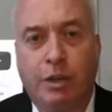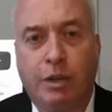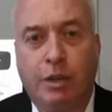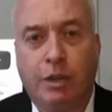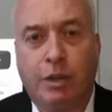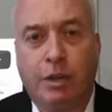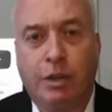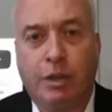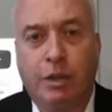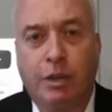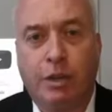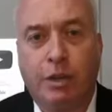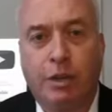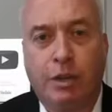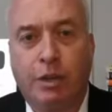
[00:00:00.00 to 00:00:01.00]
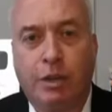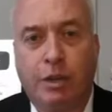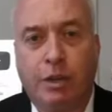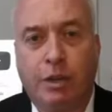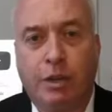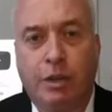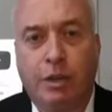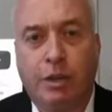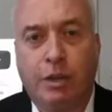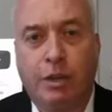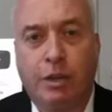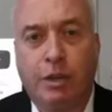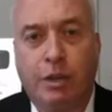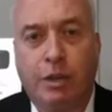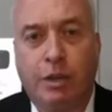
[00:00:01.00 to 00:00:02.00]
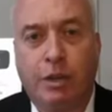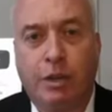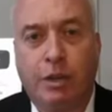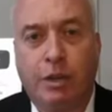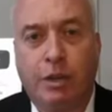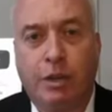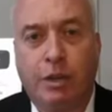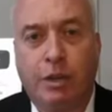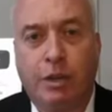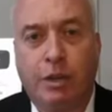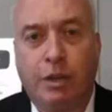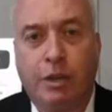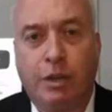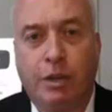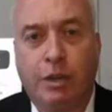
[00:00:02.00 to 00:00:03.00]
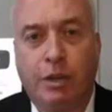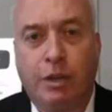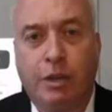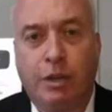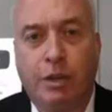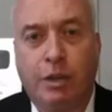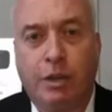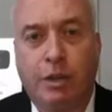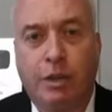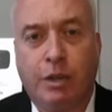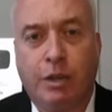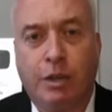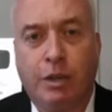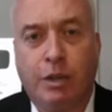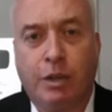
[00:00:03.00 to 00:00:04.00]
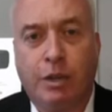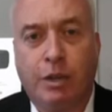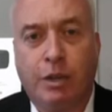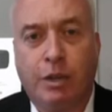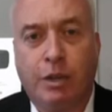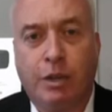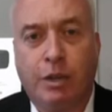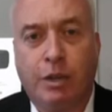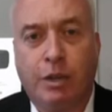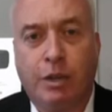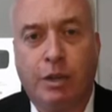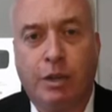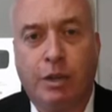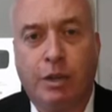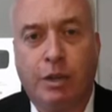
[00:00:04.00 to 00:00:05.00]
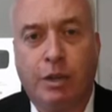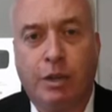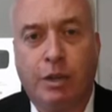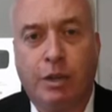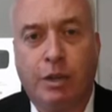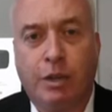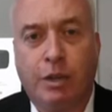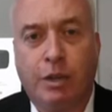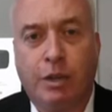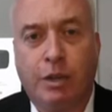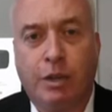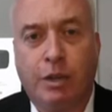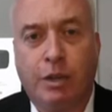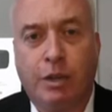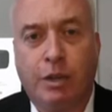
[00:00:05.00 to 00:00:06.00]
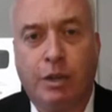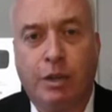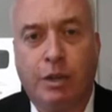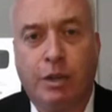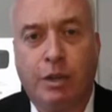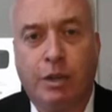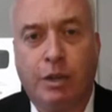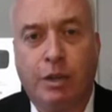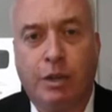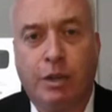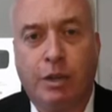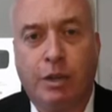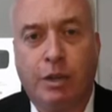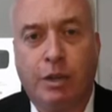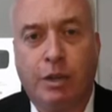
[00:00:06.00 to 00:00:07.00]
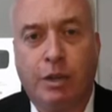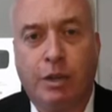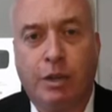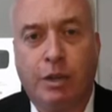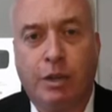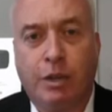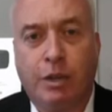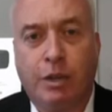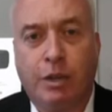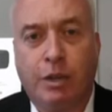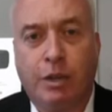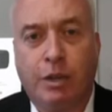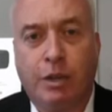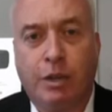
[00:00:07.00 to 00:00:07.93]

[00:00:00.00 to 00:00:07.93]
[no speech]